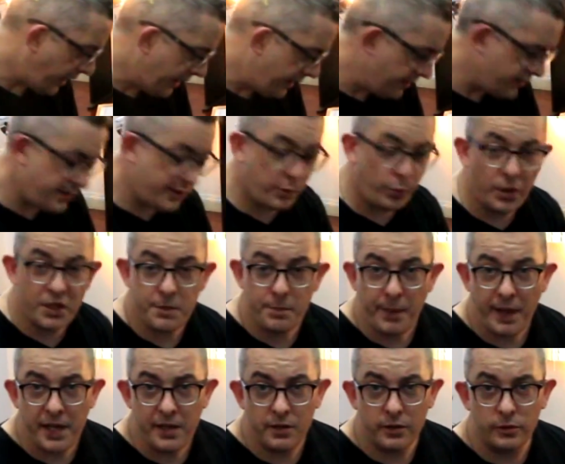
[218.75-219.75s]
and switch
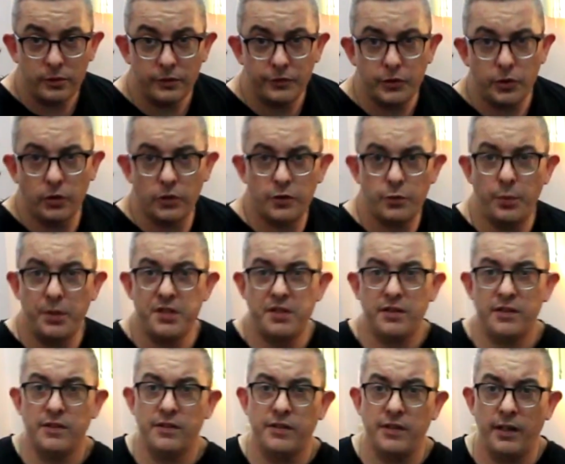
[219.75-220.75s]
panel, of course, which
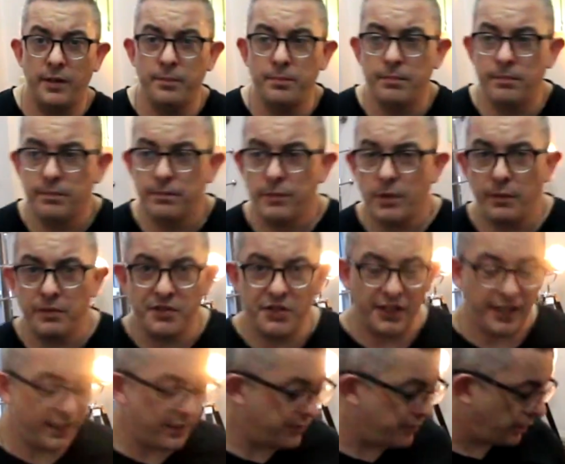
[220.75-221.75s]
is
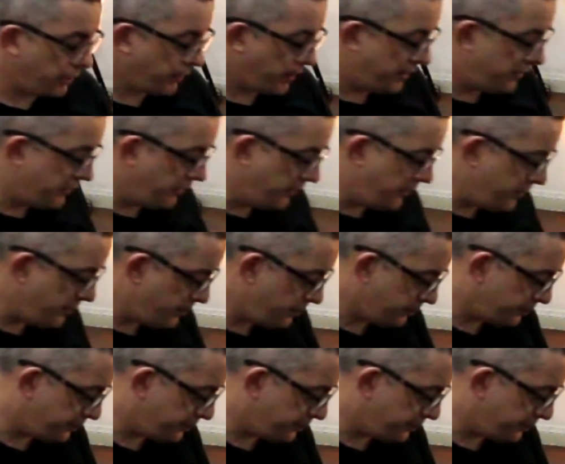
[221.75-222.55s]
obviously integrated.